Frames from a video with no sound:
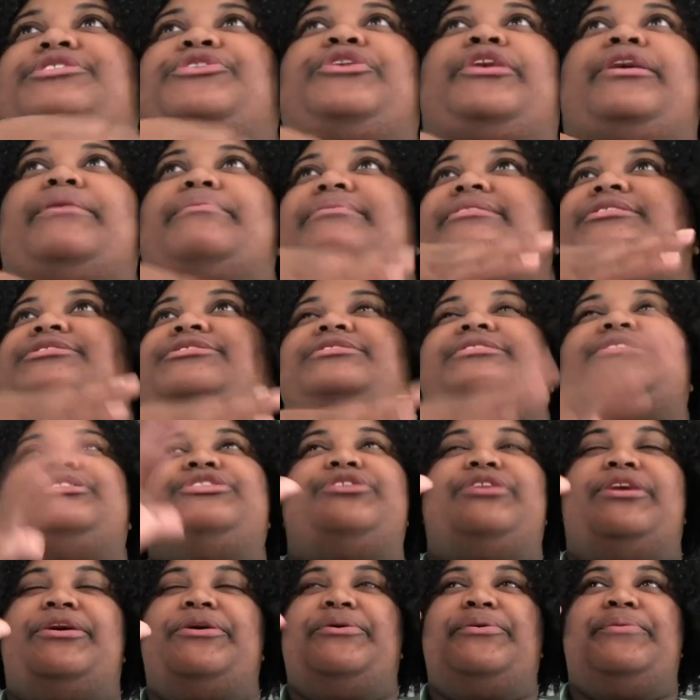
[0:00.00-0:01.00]
or I'm just,
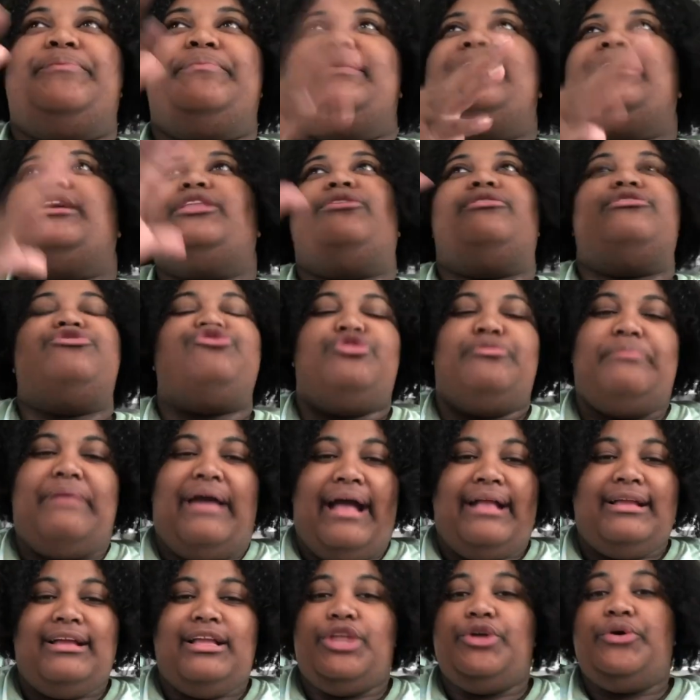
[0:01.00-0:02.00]
you know, being a little
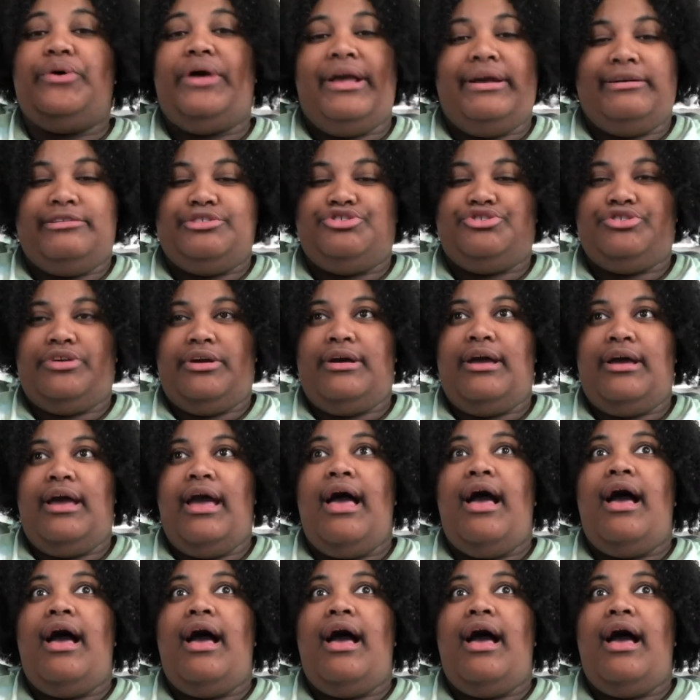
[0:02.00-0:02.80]
dramatic, a little extra,